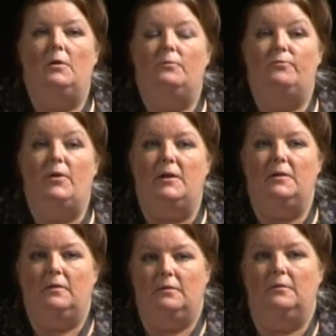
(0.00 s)

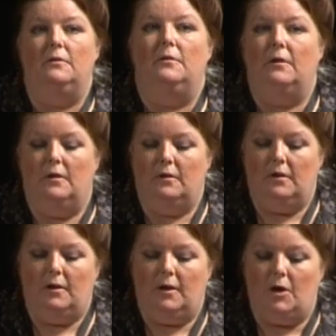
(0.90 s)
fun,
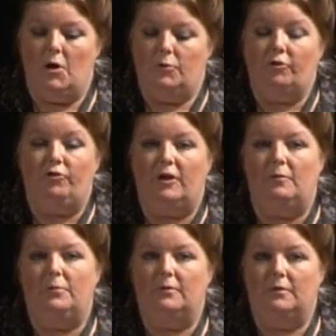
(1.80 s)

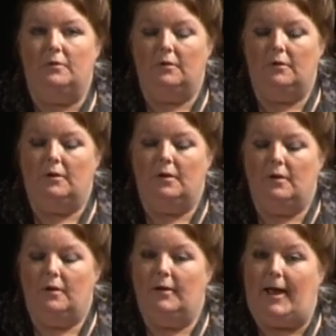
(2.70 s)
ownership,
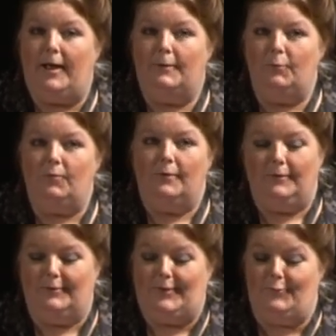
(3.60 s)
hands,
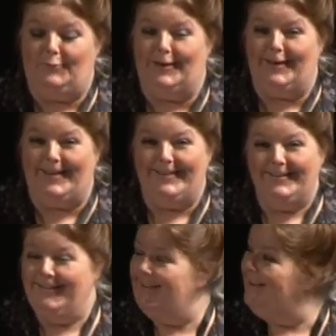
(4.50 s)
definitely,
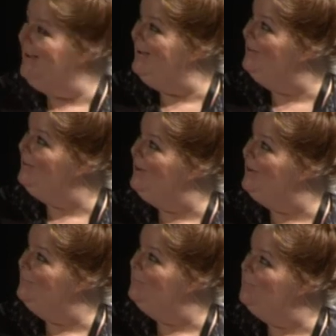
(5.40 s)
and
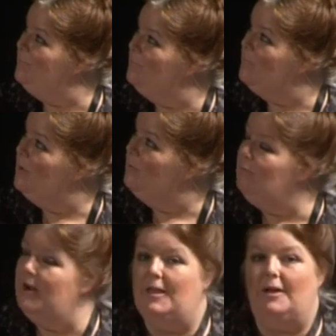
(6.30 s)

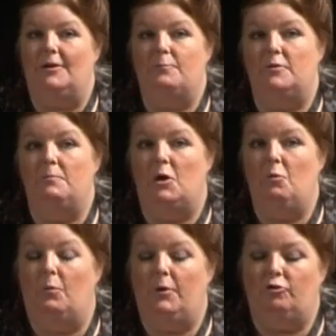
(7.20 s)
really kind of promote
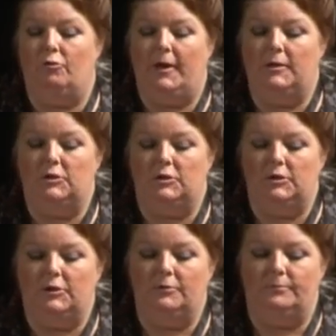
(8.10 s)
what we're trying to
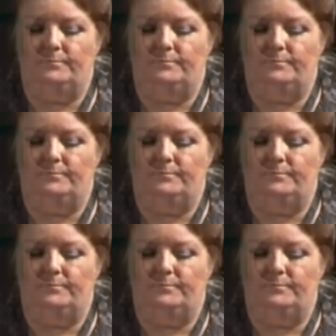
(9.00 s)
do.